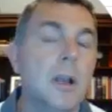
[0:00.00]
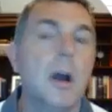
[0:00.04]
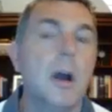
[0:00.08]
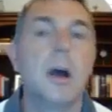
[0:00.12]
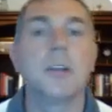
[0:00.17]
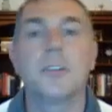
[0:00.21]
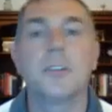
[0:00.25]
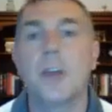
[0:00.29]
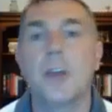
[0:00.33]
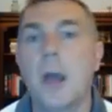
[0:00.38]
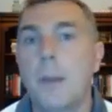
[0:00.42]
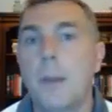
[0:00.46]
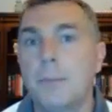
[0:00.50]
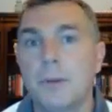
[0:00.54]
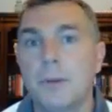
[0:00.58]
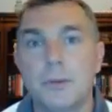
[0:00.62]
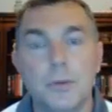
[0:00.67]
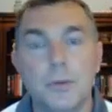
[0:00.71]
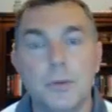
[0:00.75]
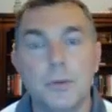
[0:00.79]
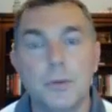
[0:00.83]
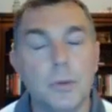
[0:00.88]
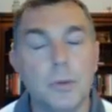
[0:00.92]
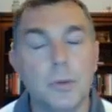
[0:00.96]
on top of the
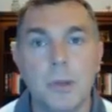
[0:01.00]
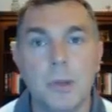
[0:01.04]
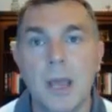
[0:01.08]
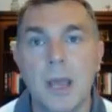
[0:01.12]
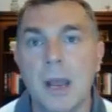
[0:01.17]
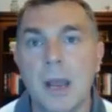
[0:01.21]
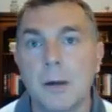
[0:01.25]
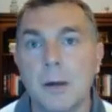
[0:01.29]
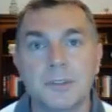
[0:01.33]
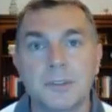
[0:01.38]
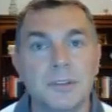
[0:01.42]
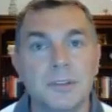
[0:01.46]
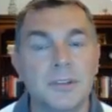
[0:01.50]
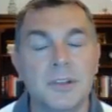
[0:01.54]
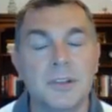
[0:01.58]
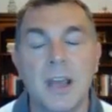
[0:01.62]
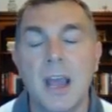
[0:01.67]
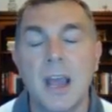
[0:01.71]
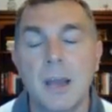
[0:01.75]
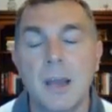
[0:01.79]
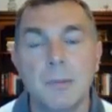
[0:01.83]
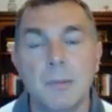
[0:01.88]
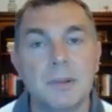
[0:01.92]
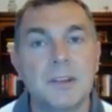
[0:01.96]
two or three hours of
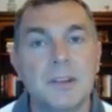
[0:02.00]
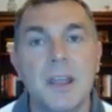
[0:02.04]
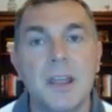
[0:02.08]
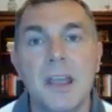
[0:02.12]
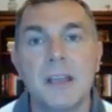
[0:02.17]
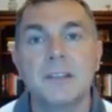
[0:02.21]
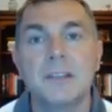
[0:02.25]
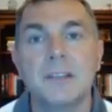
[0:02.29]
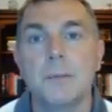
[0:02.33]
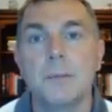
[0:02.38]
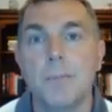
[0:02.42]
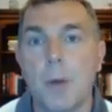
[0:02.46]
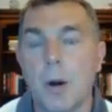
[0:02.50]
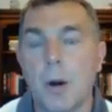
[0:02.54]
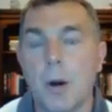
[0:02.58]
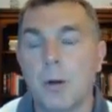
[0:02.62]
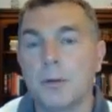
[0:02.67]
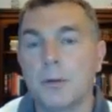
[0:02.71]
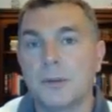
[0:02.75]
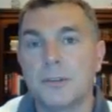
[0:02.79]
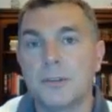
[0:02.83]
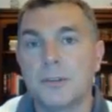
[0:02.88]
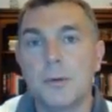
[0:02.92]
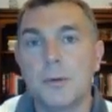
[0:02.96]
time it takes to
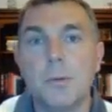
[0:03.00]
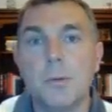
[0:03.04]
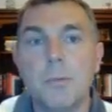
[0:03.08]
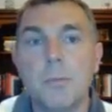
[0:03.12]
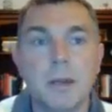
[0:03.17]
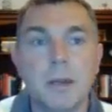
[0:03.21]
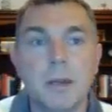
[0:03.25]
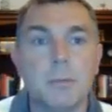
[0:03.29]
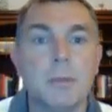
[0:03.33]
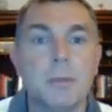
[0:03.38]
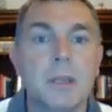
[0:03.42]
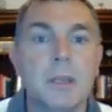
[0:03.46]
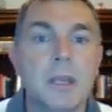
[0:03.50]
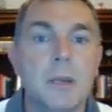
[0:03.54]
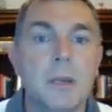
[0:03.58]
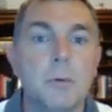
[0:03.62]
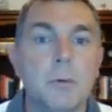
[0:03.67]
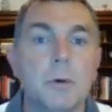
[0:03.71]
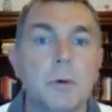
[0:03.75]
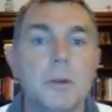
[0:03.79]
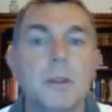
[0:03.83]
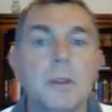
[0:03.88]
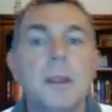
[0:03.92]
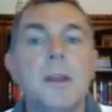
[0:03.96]
borrow the stupid money to begin
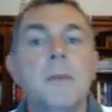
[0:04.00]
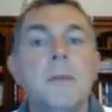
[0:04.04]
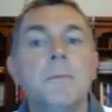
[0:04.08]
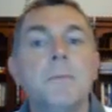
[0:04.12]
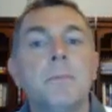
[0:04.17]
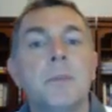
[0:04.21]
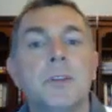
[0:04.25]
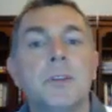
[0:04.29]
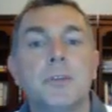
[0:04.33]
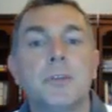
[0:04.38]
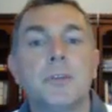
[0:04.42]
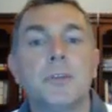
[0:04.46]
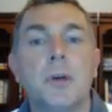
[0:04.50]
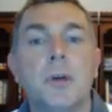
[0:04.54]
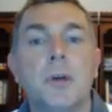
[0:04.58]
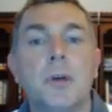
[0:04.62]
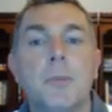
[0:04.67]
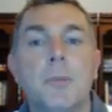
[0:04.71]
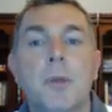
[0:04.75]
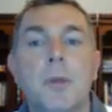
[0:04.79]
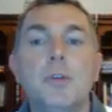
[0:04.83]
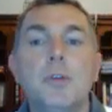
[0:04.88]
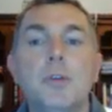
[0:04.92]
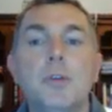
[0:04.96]
with. So I'm not